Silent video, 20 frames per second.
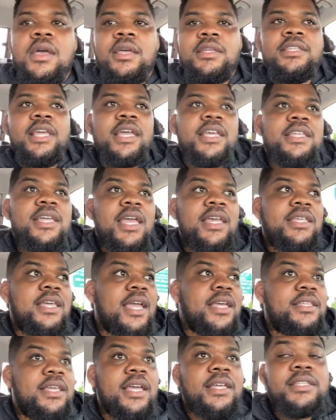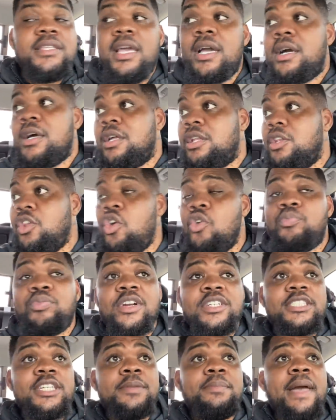Yeah. Lil
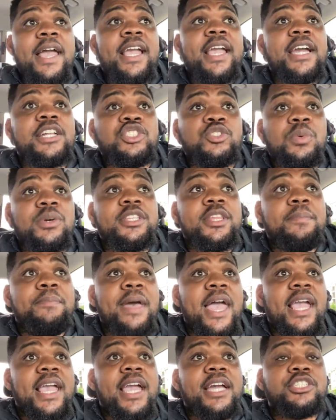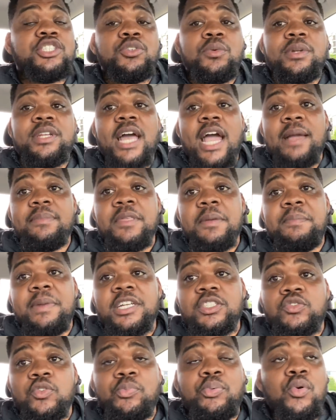Brunson back at you with the back at you, and I am the
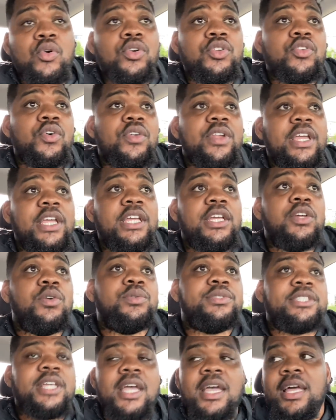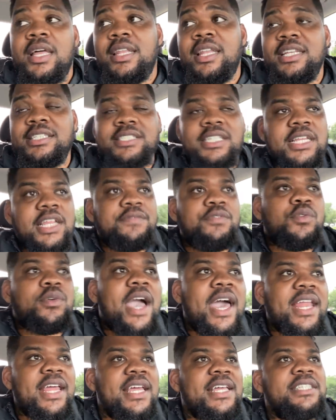best reporting on the Eagles. Listen, if you
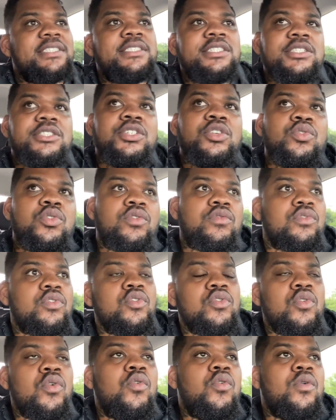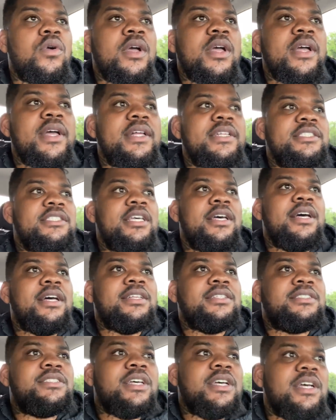got to institute a rule
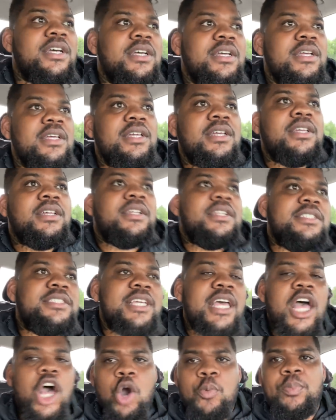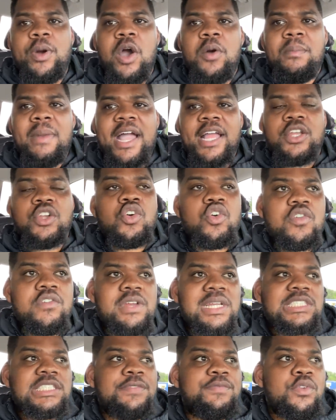to help out
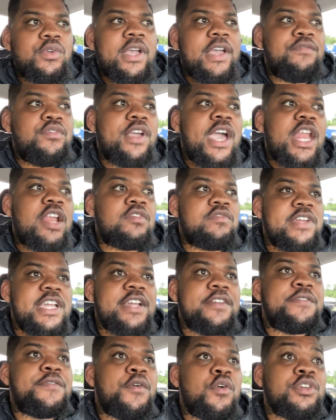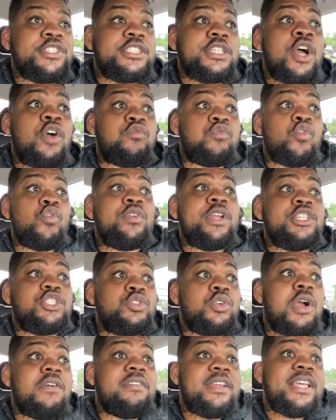minorities, if you got to reinforce a rule that
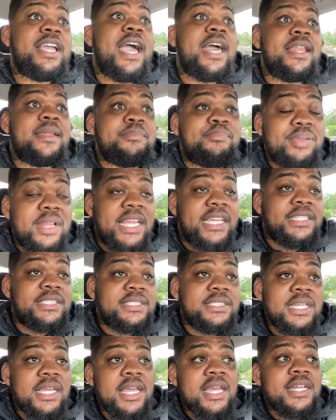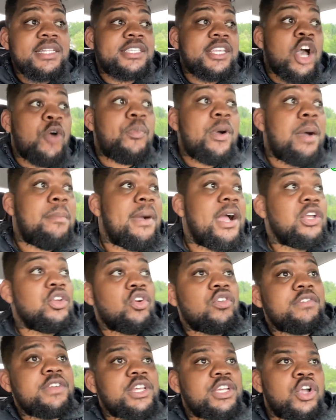you already got in place to help out
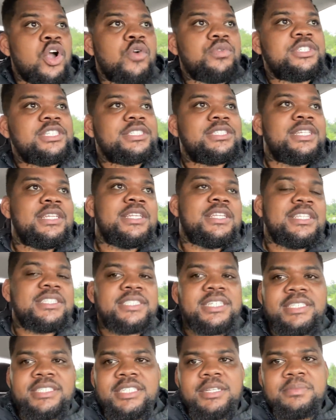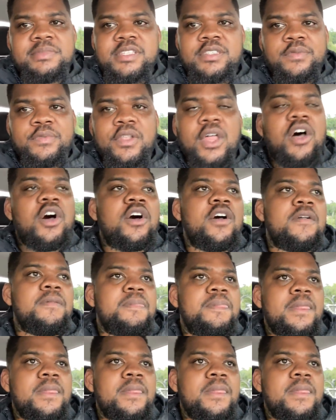minority coaches, then the system is flawed.